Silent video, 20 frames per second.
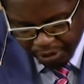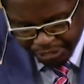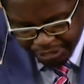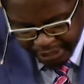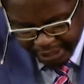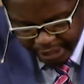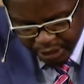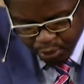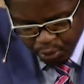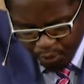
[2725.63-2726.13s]

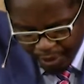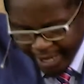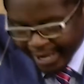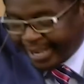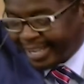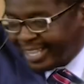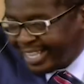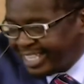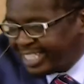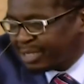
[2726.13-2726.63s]
things.
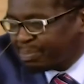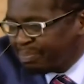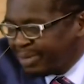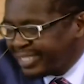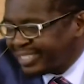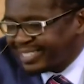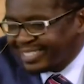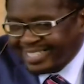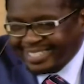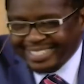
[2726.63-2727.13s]
Where is
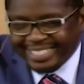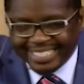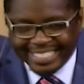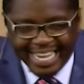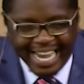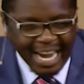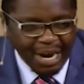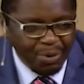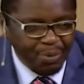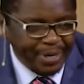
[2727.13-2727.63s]
Mr.
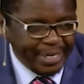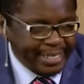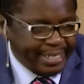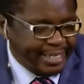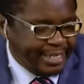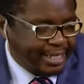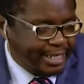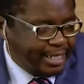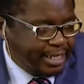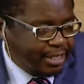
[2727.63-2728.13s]

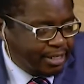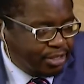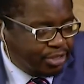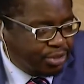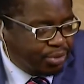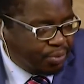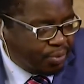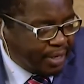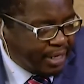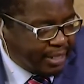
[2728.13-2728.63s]
Darwin
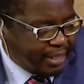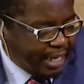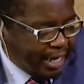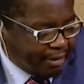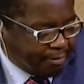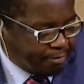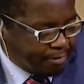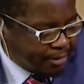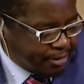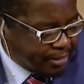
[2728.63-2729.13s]
to read
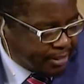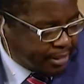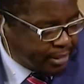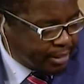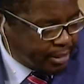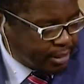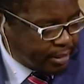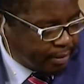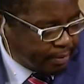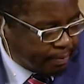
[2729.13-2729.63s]
that verse?
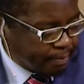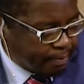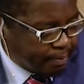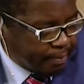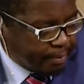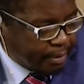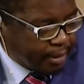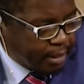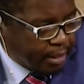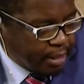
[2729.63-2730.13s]

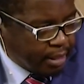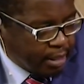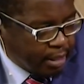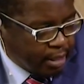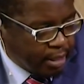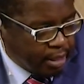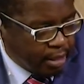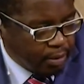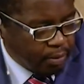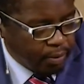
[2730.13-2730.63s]

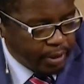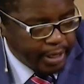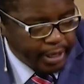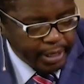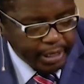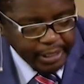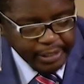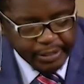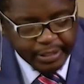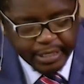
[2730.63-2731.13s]
Where
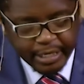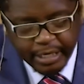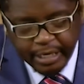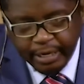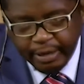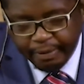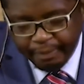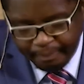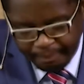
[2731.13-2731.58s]
is he?